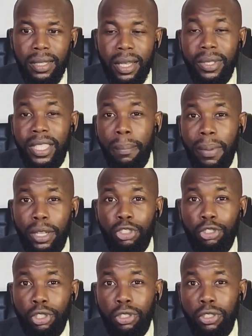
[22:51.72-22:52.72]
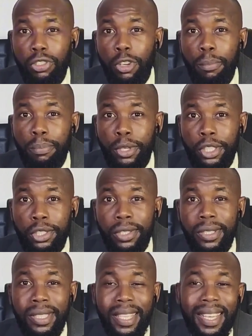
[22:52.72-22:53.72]
Now it's about structuring your
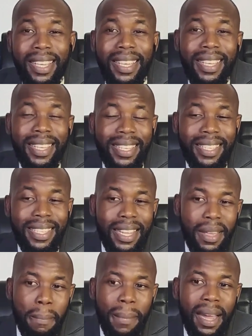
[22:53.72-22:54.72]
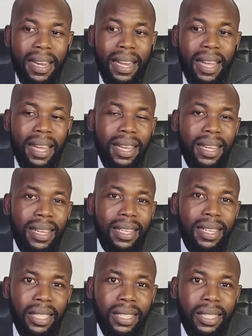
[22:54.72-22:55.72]
operations in a manner
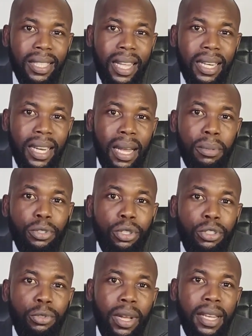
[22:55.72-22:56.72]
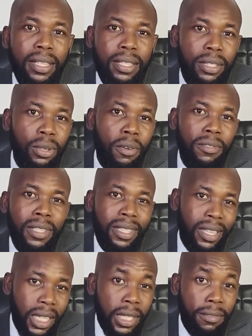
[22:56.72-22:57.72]
that it can capture the reality of the
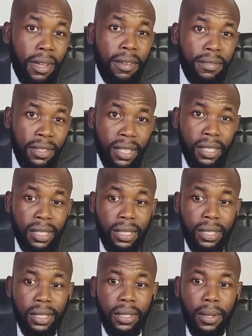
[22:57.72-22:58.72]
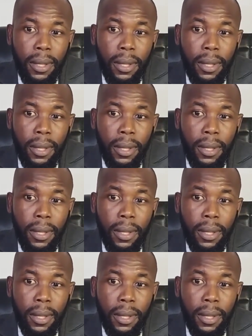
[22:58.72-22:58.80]
next 5 years.